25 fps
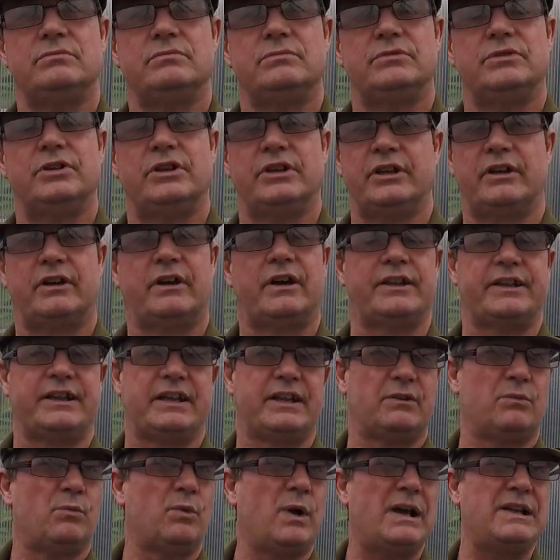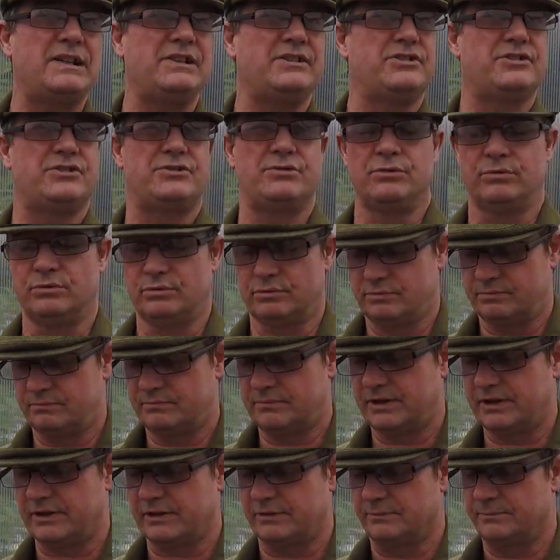that you're either going to waste or,
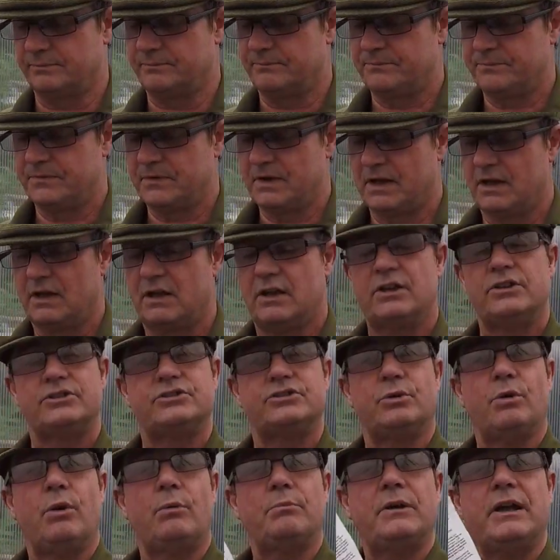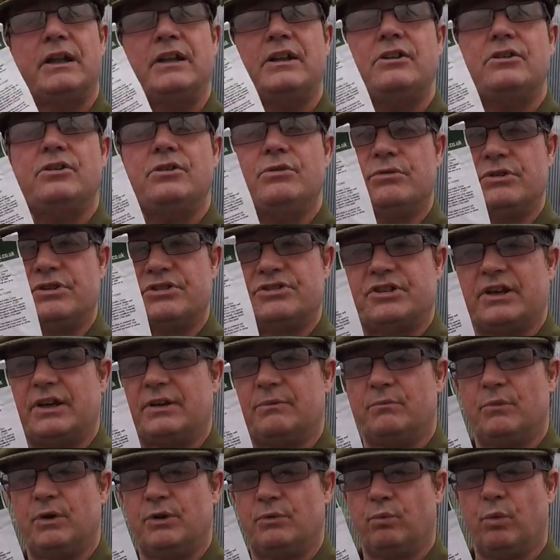you know. So I'm going to do the
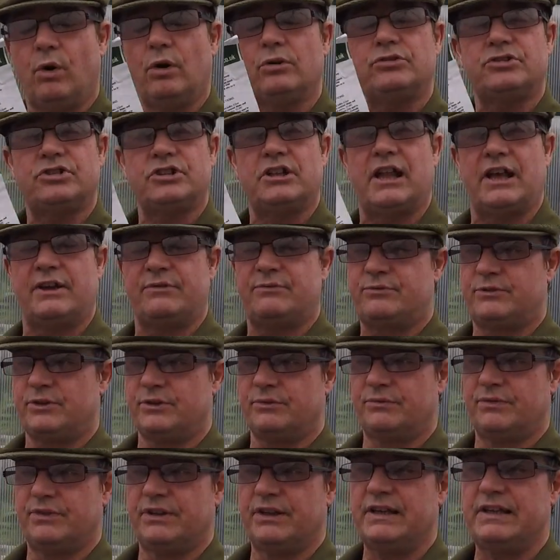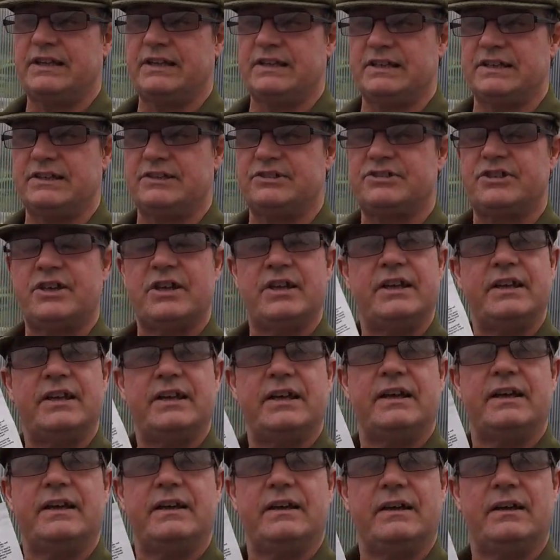same with what's left of these
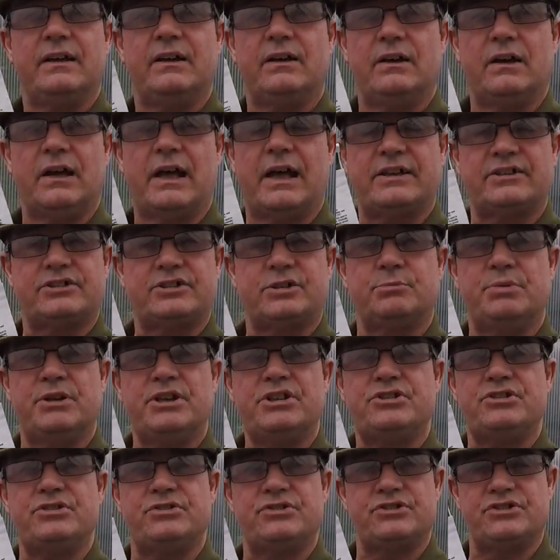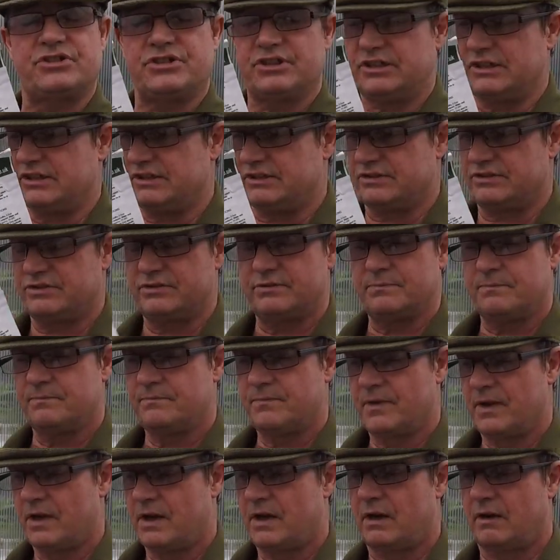exhibition seed.
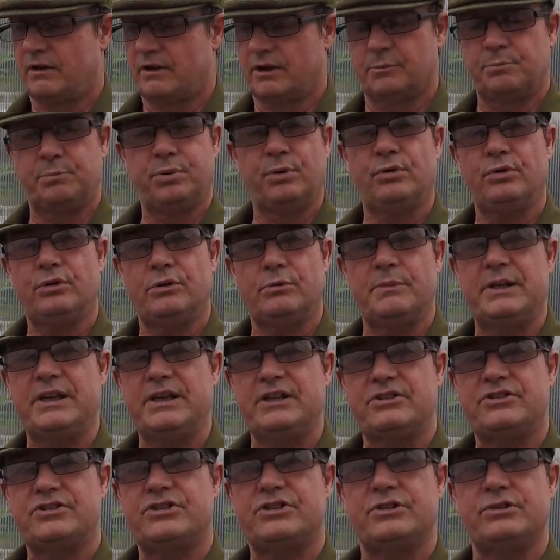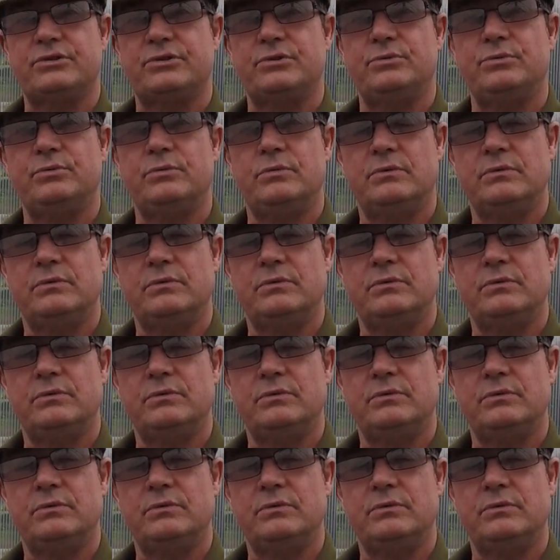I'm going to put them into